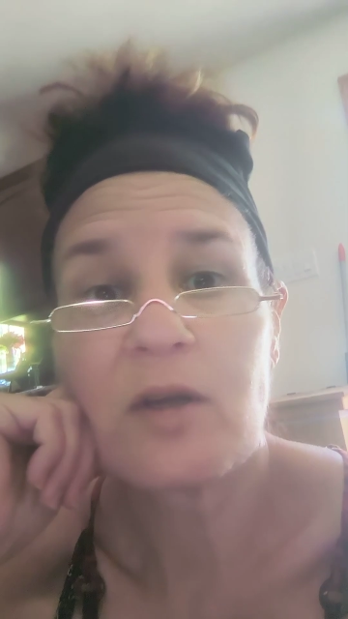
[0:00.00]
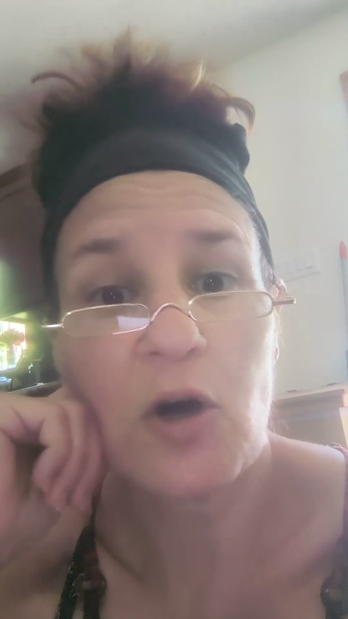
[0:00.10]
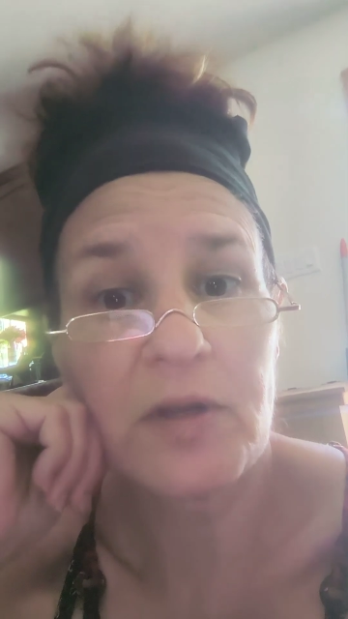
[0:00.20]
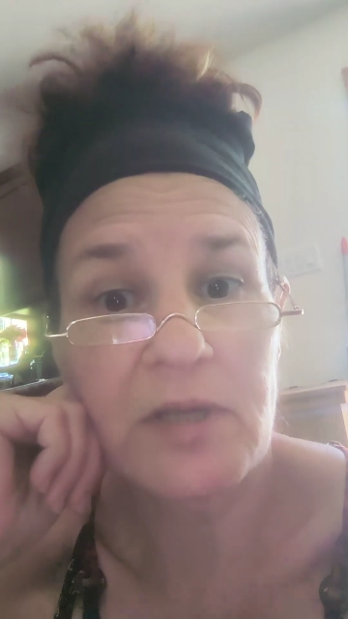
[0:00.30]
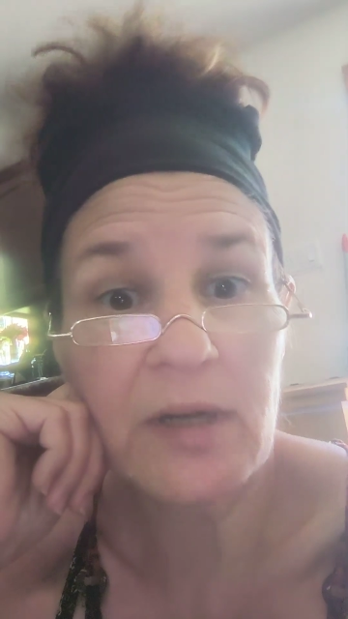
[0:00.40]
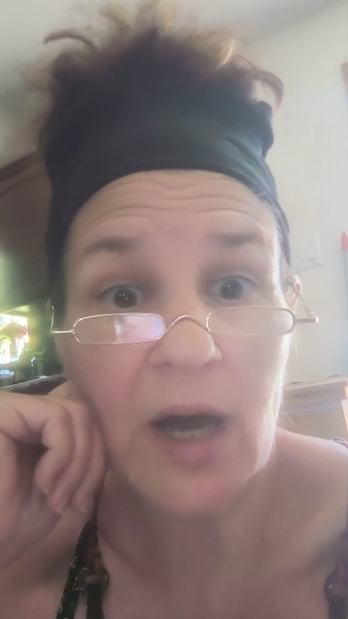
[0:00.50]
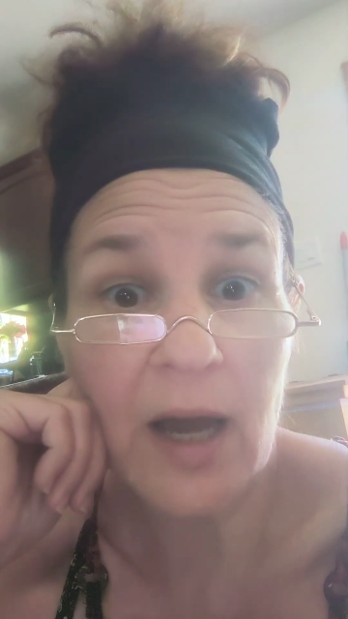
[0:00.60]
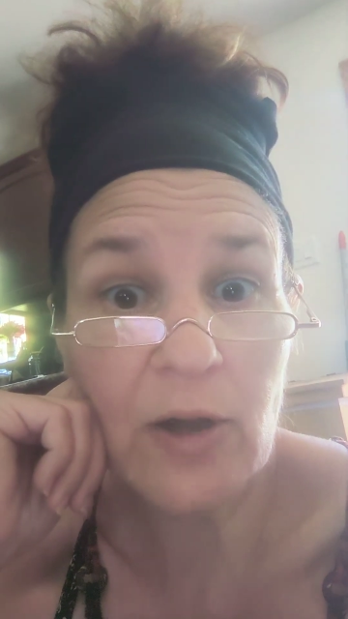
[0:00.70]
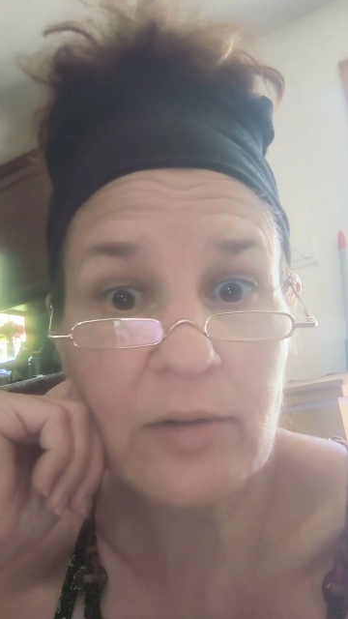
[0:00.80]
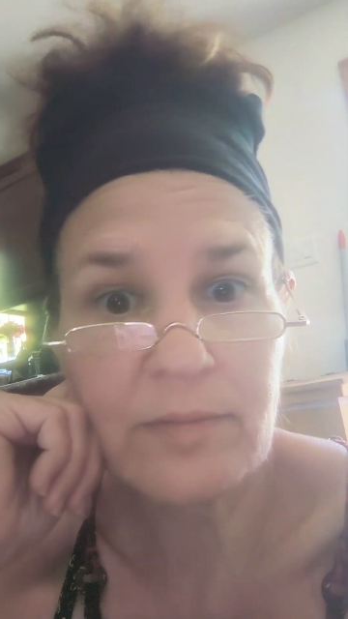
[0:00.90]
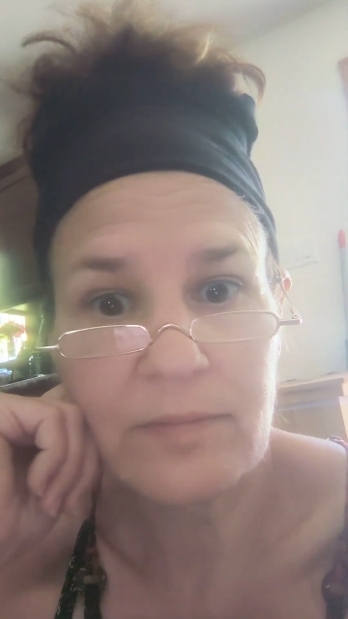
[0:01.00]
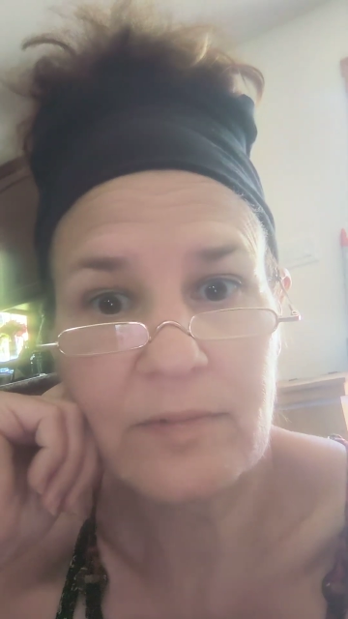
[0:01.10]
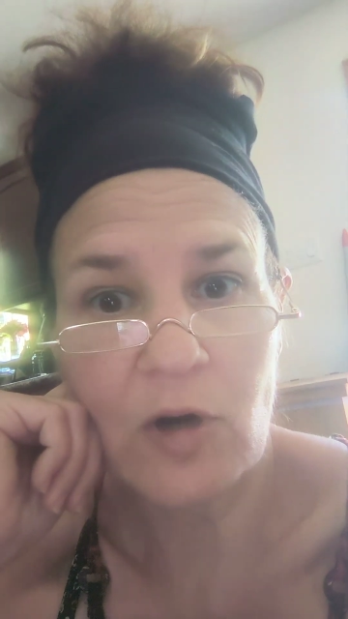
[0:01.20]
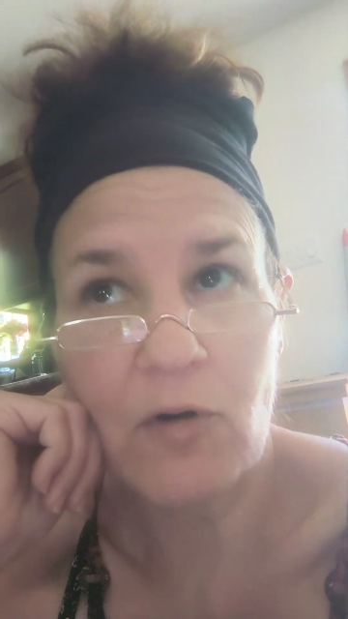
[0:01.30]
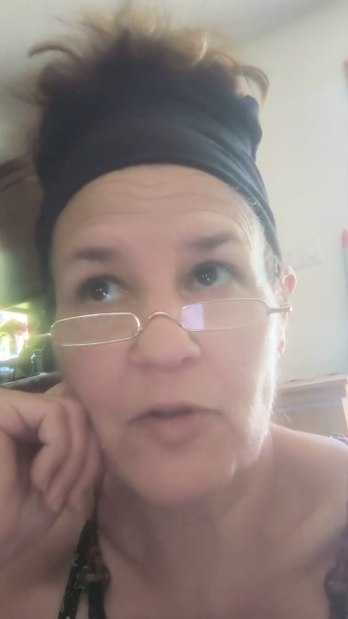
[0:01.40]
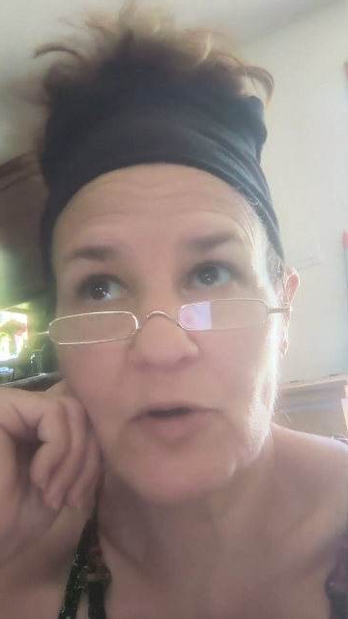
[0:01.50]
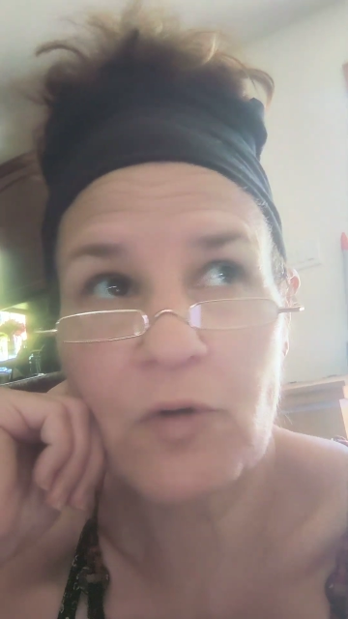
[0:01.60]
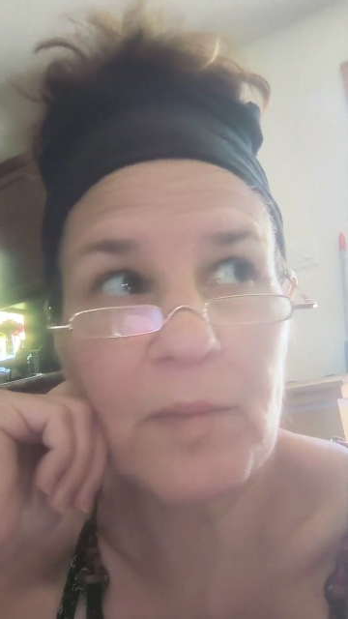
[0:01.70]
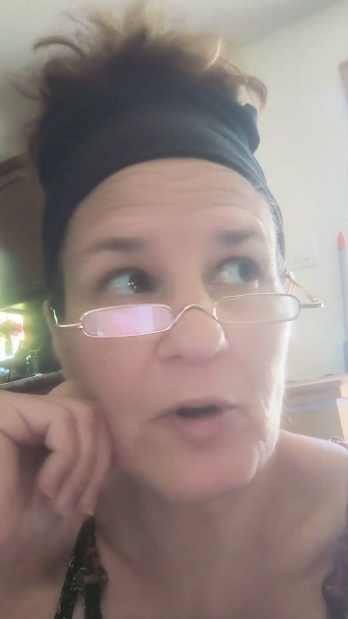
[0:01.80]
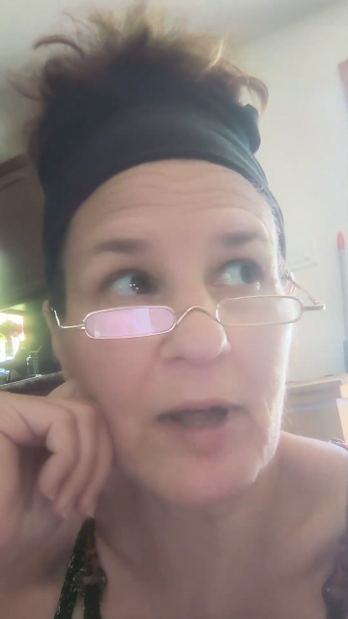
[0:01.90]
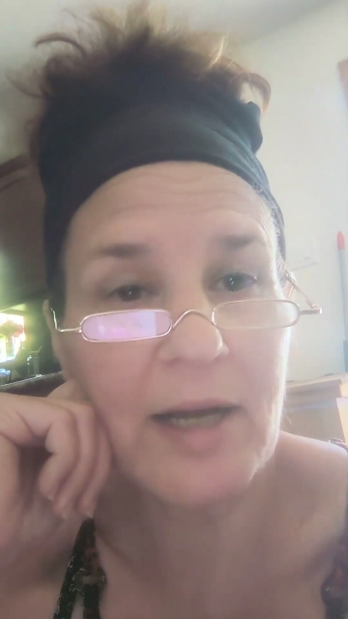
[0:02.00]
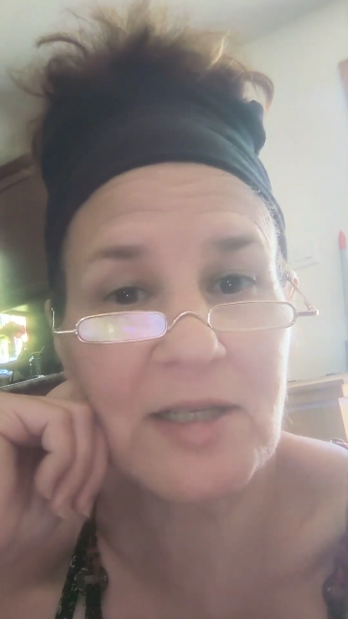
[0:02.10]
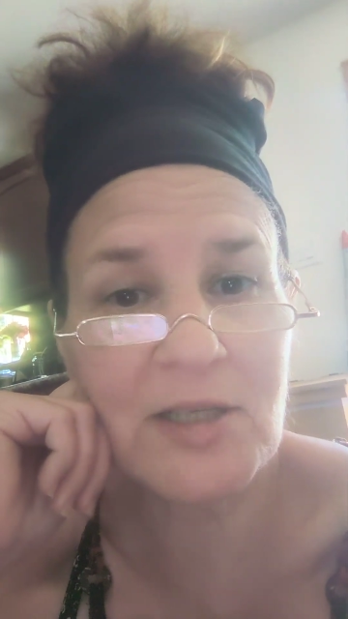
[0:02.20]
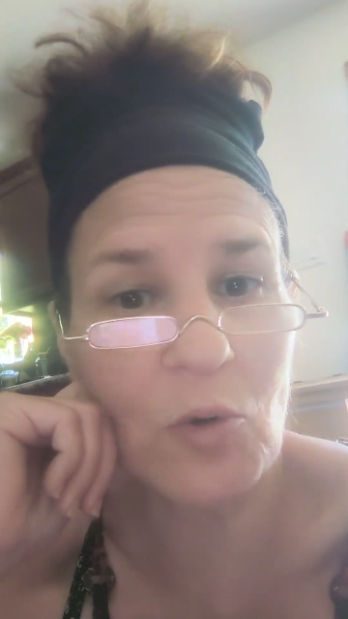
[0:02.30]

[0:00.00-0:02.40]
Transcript: All the denial of all the criminal acts